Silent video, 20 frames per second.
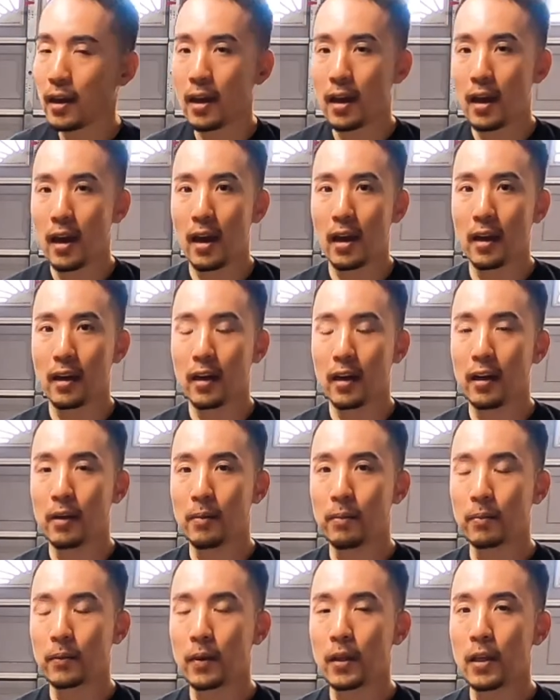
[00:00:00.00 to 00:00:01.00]

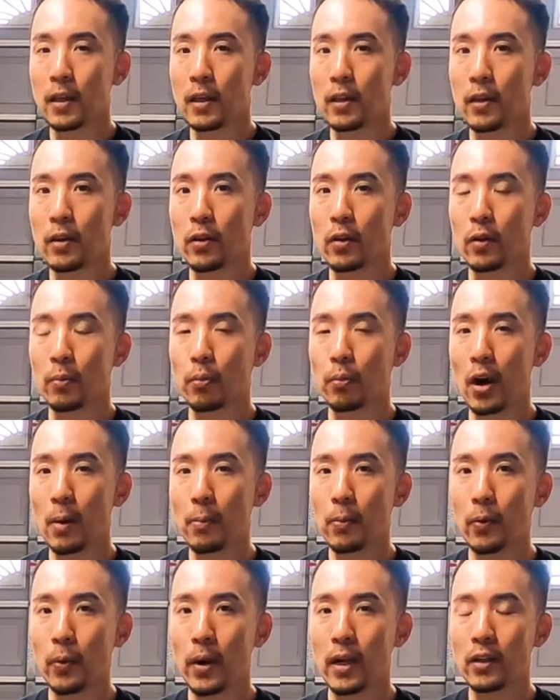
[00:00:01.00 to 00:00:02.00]
and the
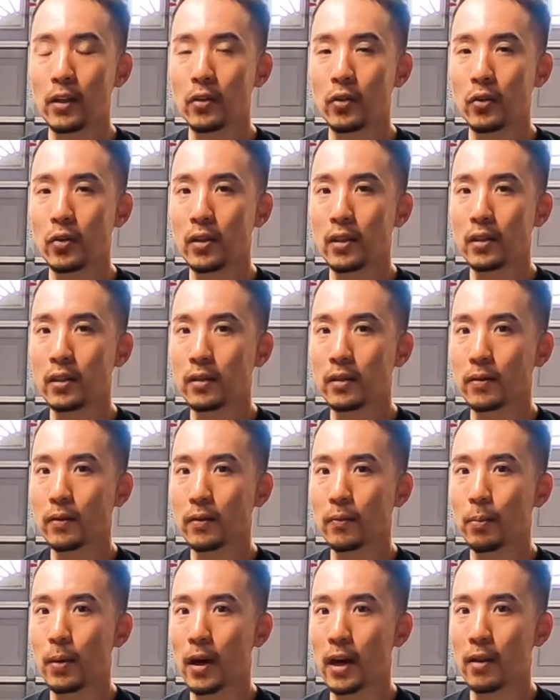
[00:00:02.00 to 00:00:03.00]
proper way to do this
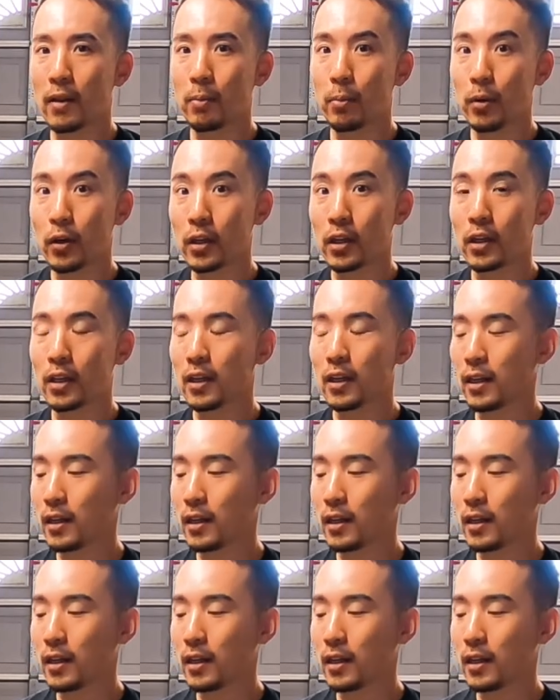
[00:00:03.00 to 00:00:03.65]
by the book